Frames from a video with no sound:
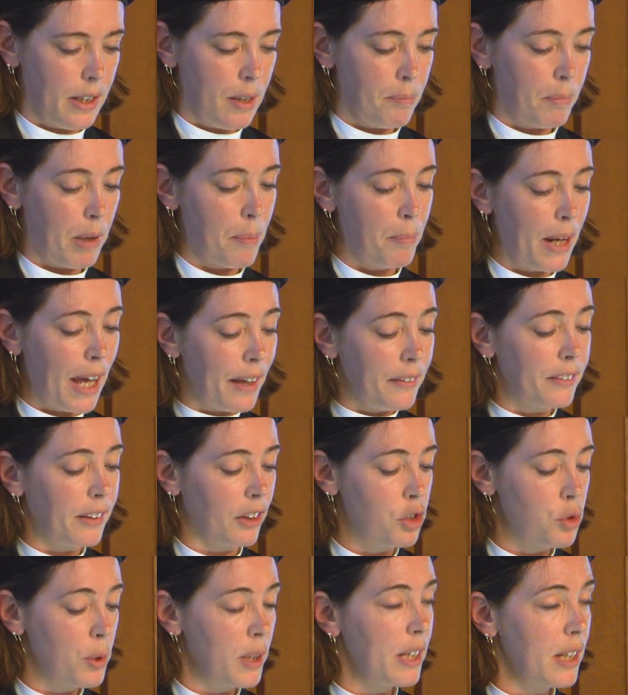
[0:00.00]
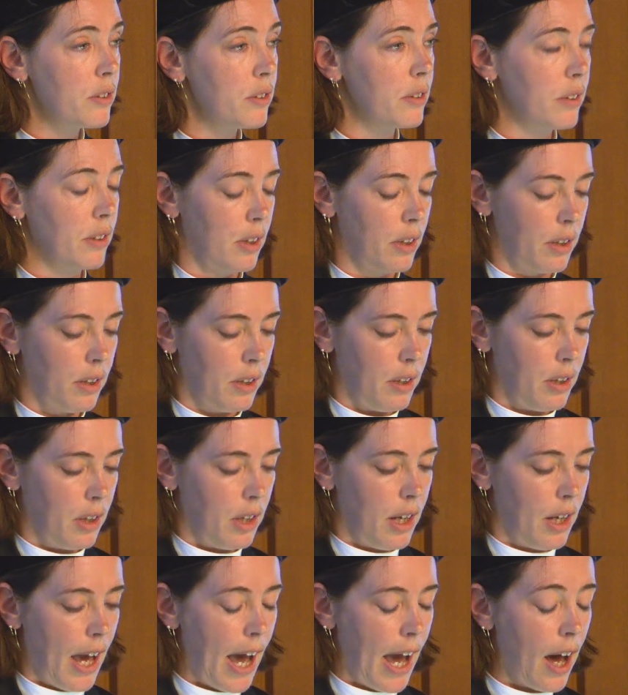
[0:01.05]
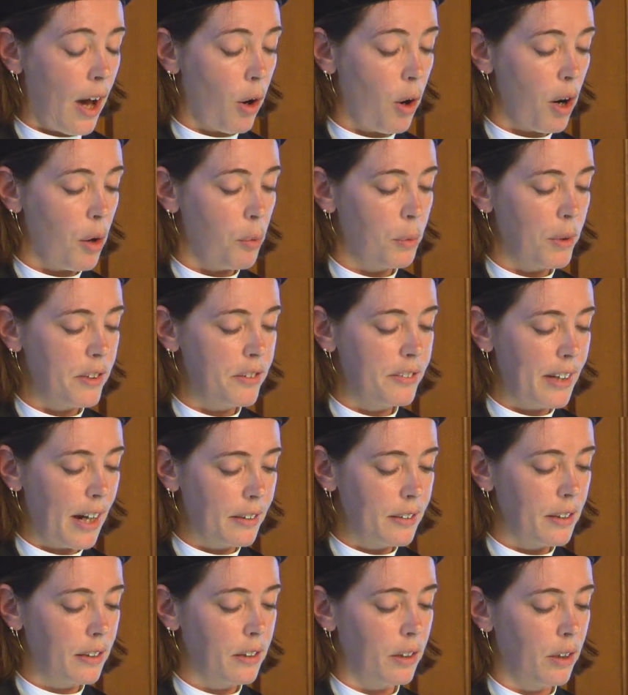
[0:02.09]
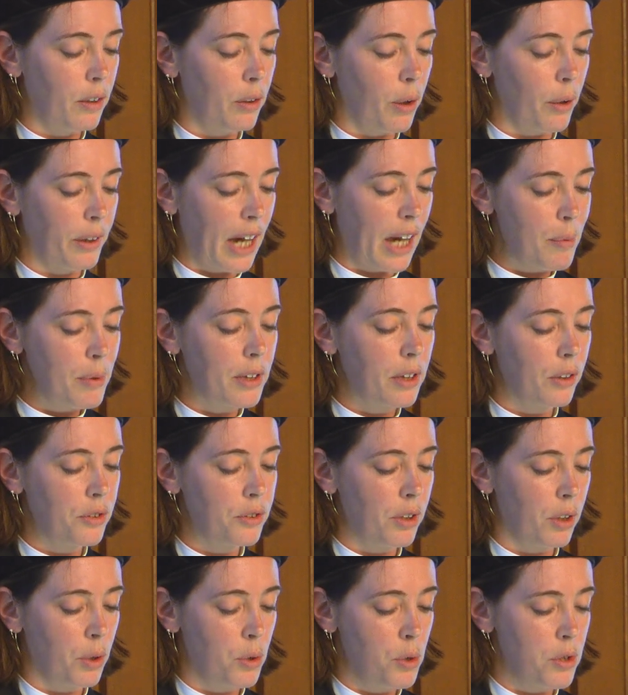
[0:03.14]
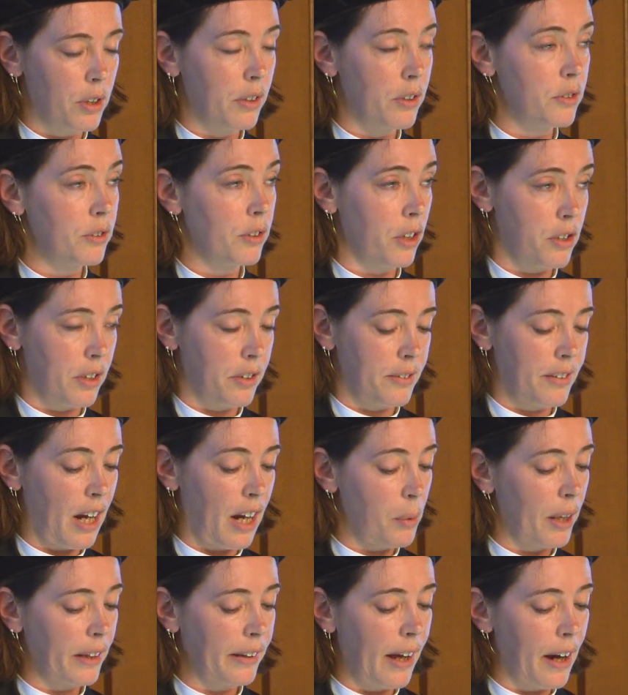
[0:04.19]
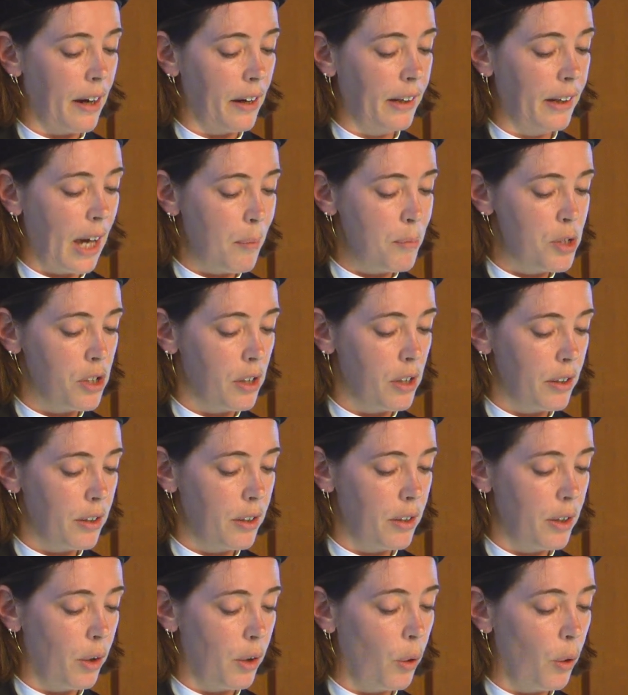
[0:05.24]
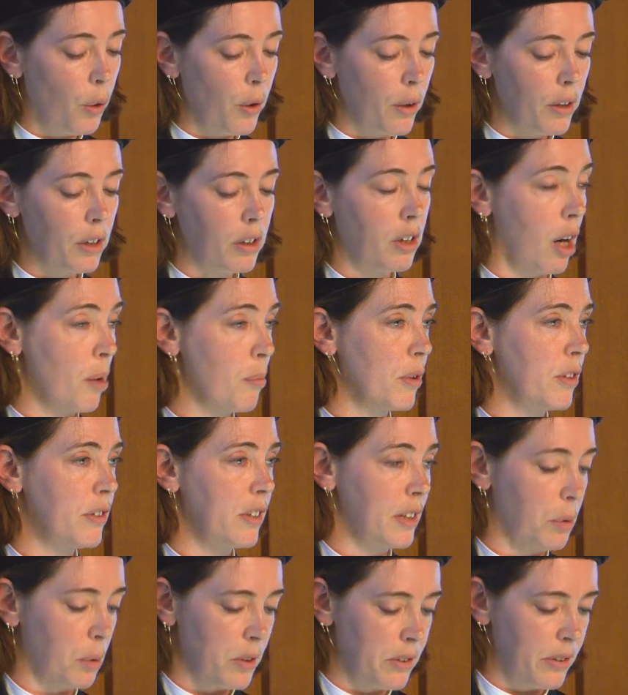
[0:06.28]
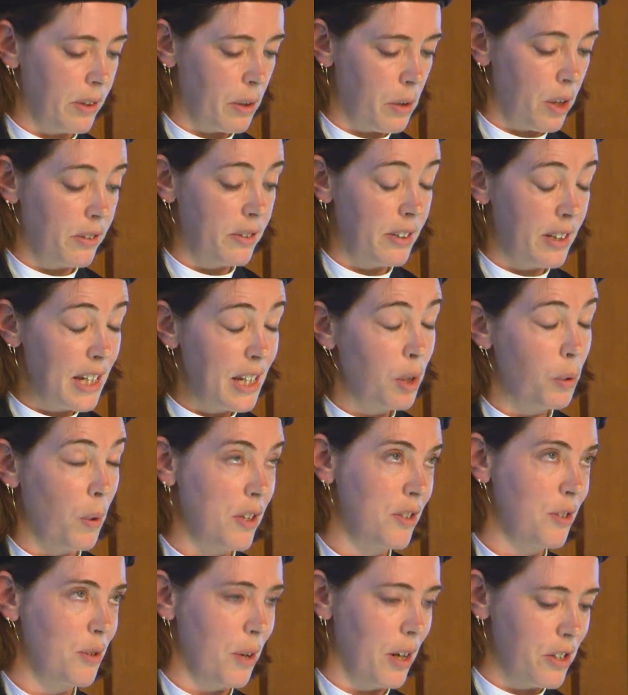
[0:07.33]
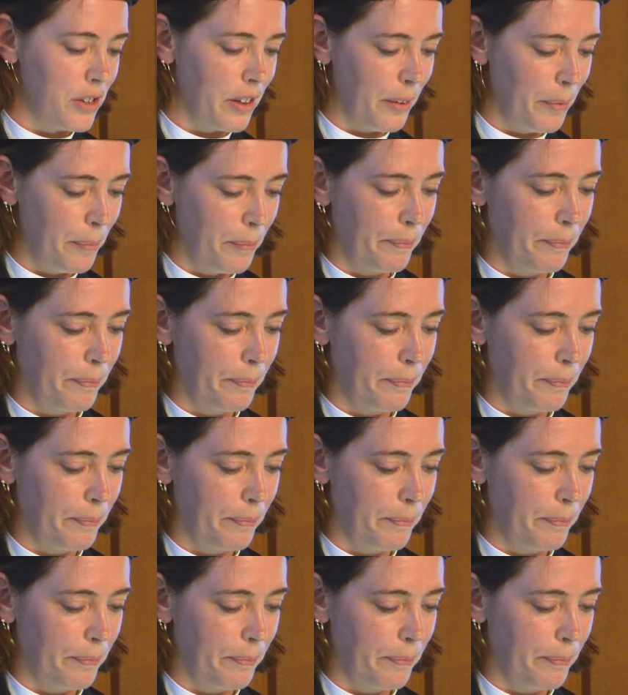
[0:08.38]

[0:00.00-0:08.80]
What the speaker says: by planting trees or with technical or chemical solutions such as direct air capture or carbon sequestration.